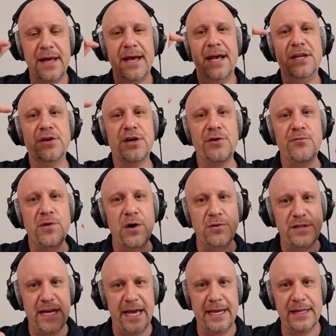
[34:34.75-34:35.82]
and you can
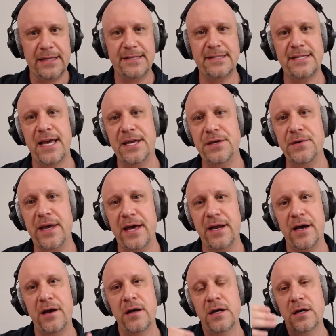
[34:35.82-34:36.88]
rotate it. Let's say you get
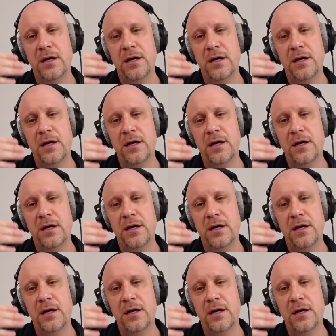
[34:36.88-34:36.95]
a